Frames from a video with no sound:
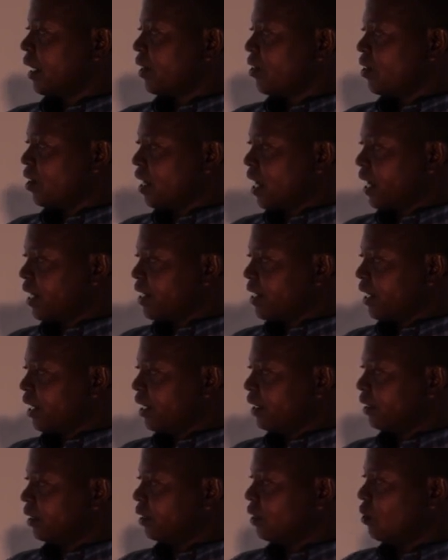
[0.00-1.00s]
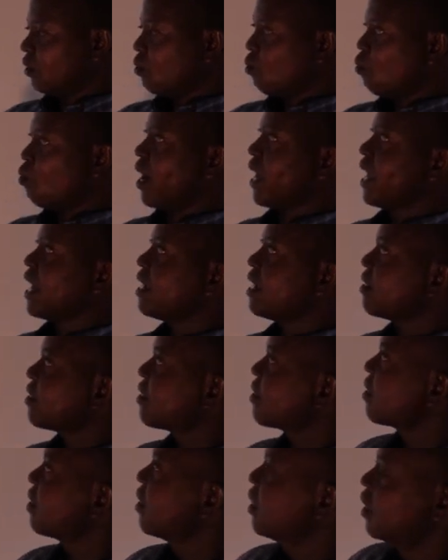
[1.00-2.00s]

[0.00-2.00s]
conducting wires.